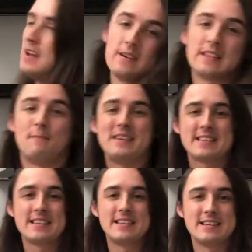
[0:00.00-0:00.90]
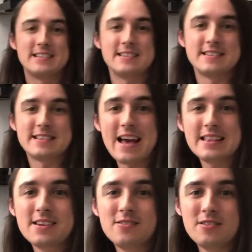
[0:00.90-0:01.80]
That basically does is that
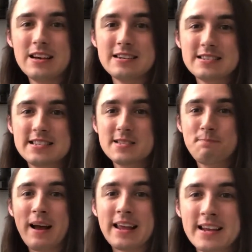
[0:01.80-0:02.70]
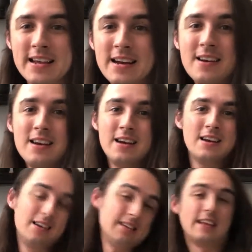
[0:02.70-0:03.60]
little spike
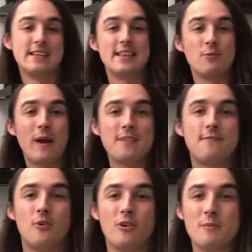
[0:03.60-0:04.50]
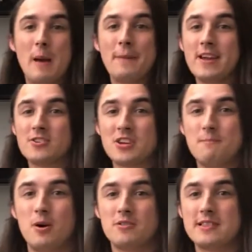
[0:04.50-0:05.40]
in the waveform appears on
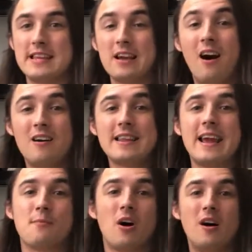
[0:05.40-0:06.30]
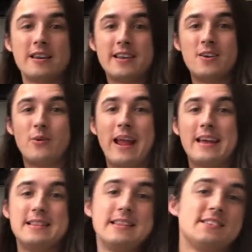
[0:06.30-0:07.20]
both the on-camera audio
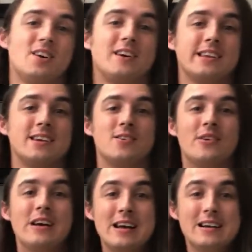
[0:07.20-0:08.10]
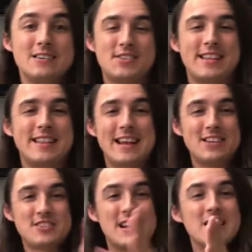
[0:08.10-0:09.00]
and this audio. So that then I
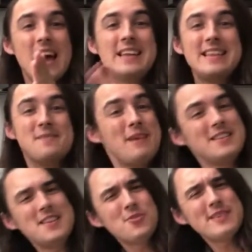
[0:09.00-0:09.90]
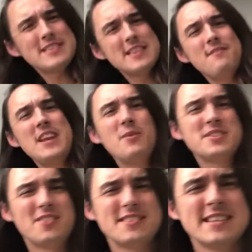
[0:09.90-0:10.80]
just align them, and then the rest of the video is
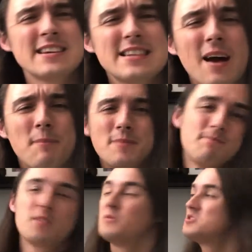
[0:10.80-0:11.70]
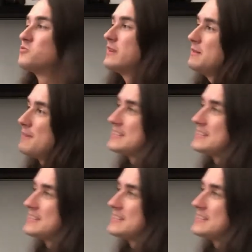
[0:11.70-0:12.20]
all synced up, which really makes